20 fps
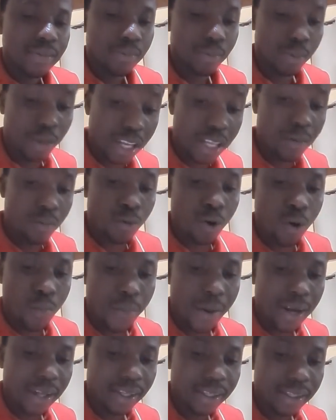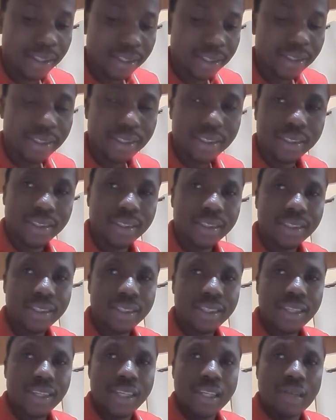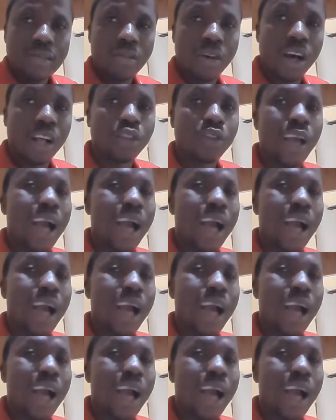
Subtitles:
Praying properly. Because